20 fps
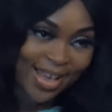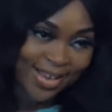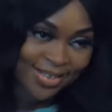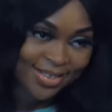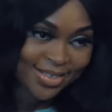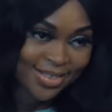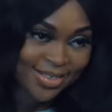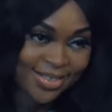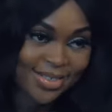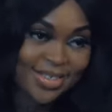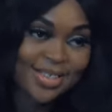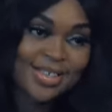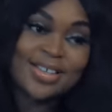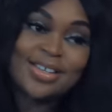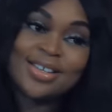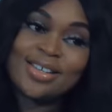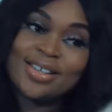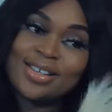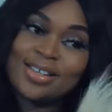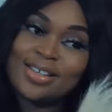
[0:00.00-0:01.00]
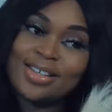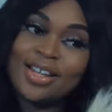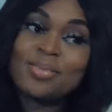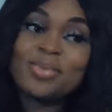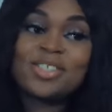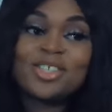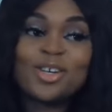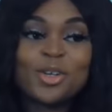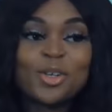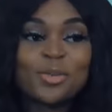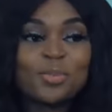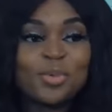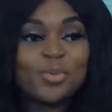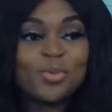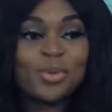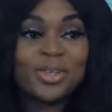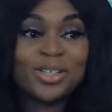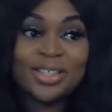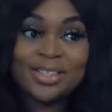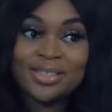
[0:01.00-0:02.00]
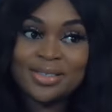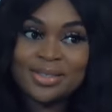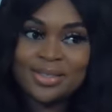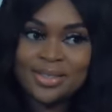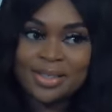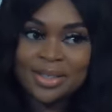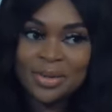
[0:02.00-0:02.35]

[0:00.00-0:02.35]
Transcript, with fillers: Dad, let me tell you people a little